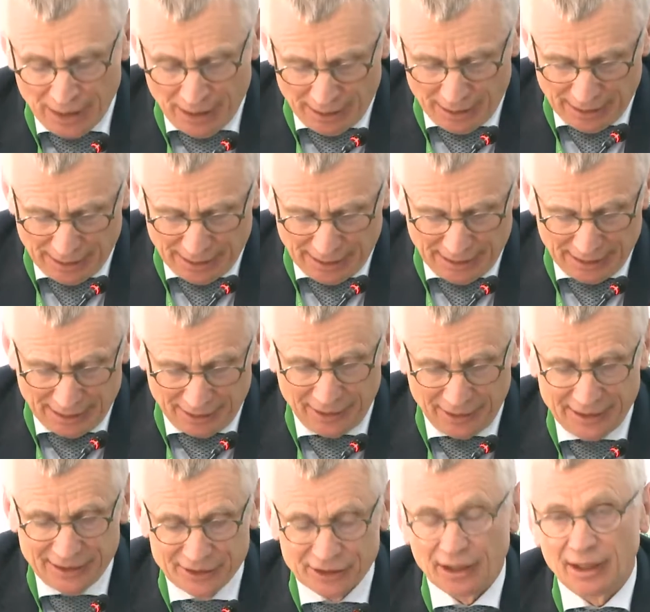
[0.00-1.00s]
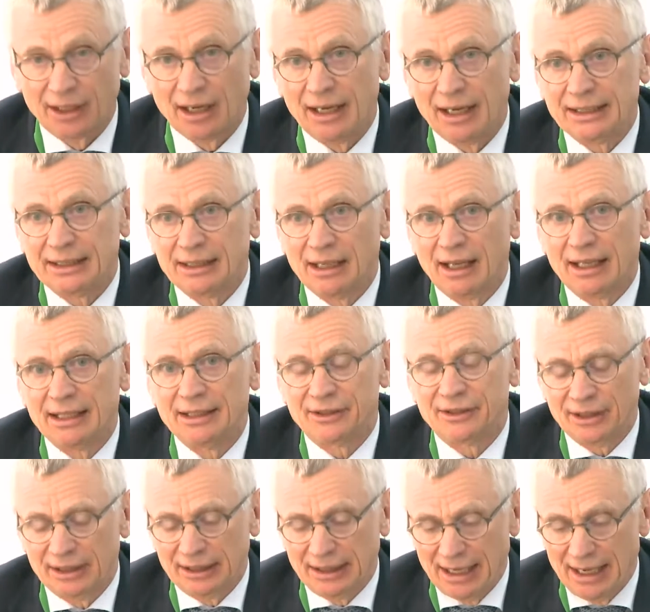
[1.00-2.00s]
And these are
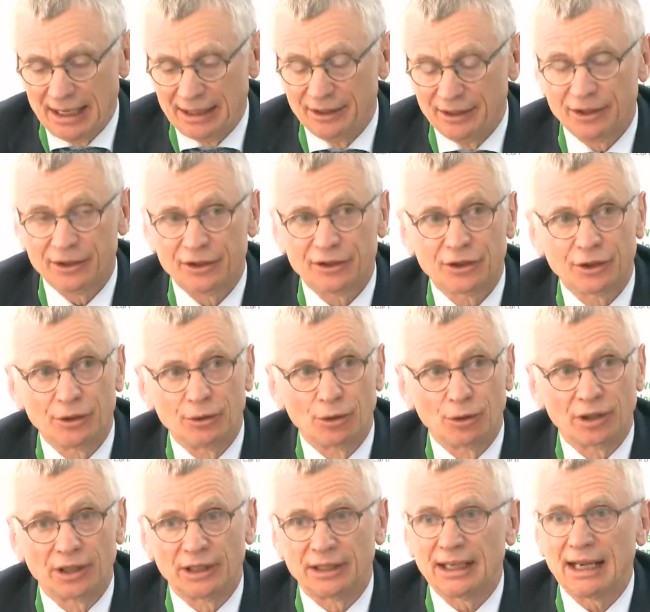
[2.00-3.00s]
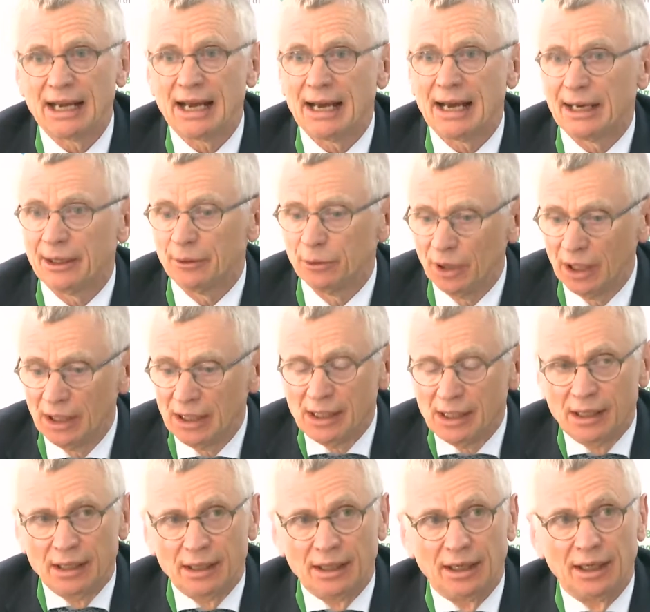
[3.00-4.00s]
guidelines, again, to look at how
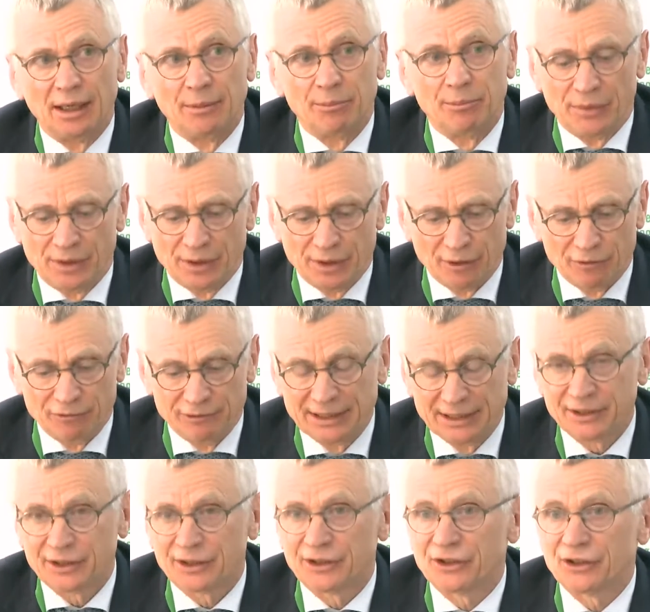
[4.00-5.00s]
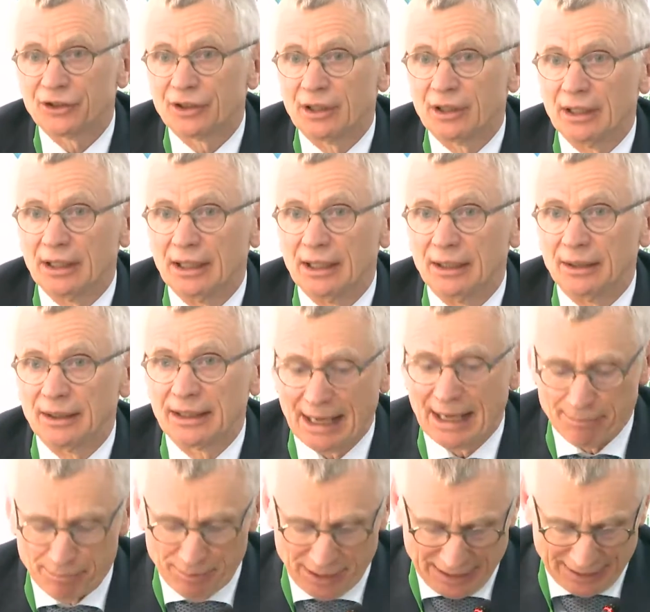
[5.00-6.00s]
the risks
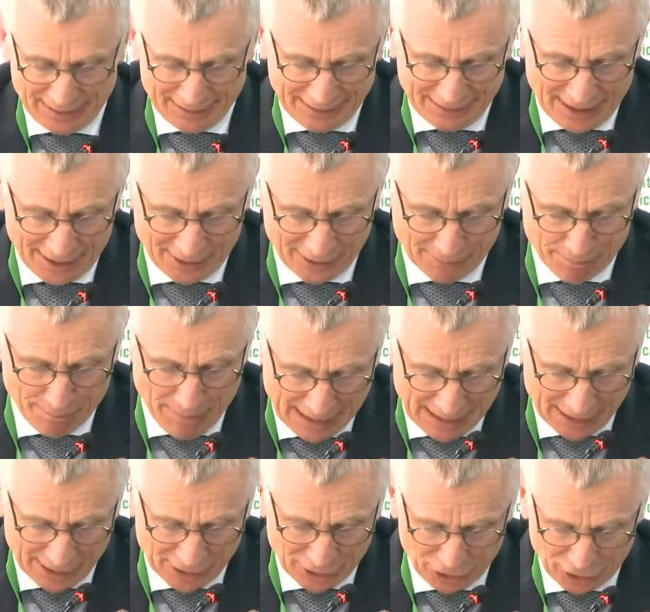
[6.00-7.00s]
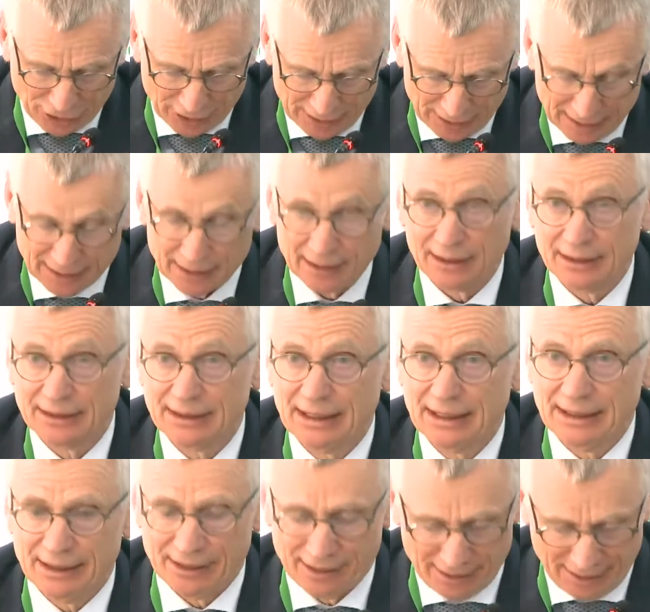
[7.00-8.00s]
can be assessed and managed
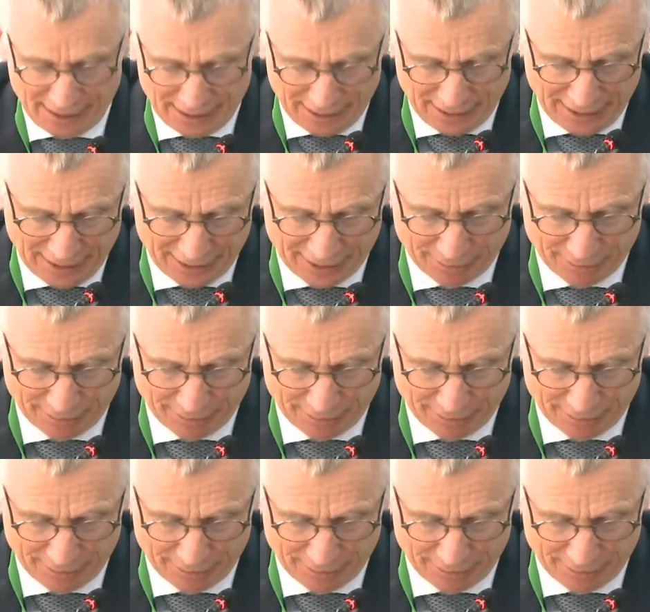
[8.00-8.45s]
in this